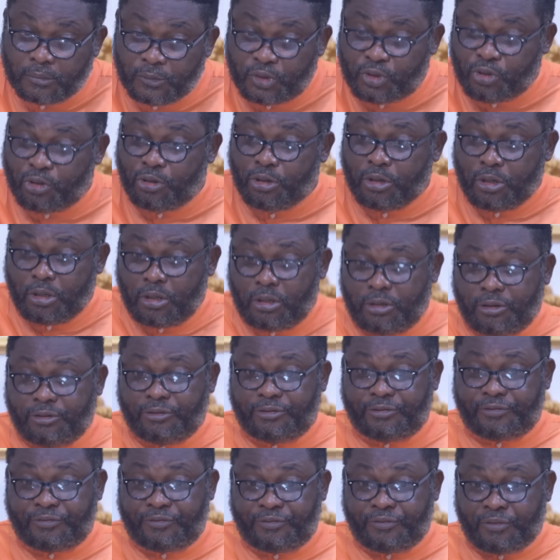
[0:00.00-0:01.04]
So
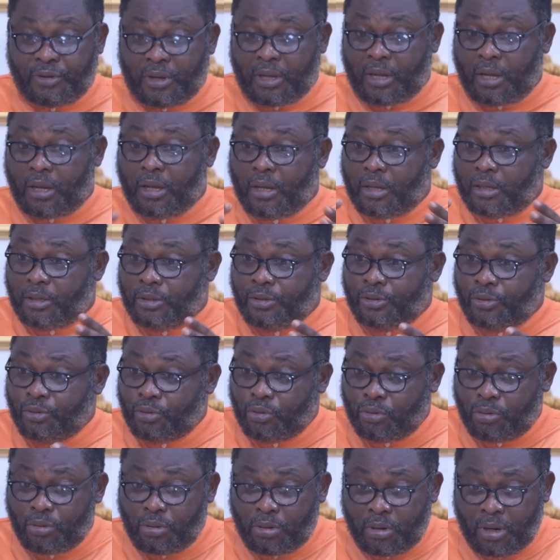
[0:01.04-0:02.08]
if
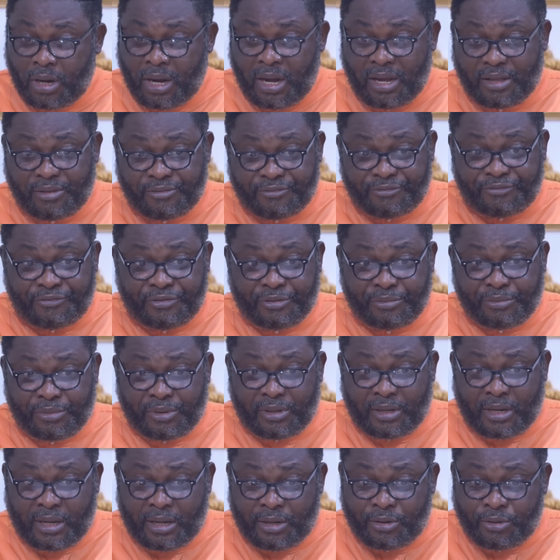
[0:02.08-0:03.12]
you and
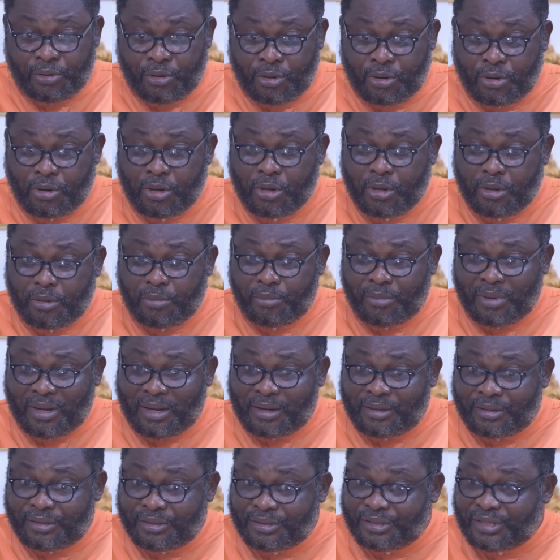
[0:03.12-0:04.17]
Fumilayo
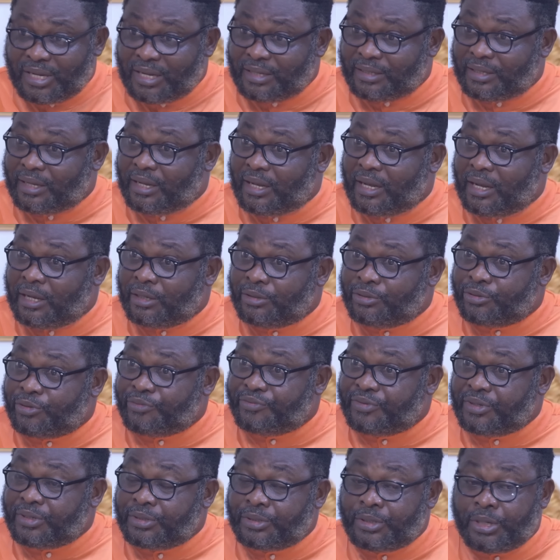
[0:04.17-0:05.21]
marries at the end
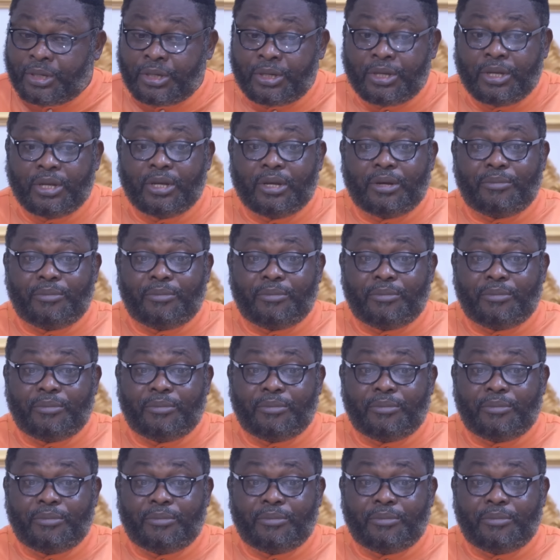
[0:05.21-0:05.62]
of the day,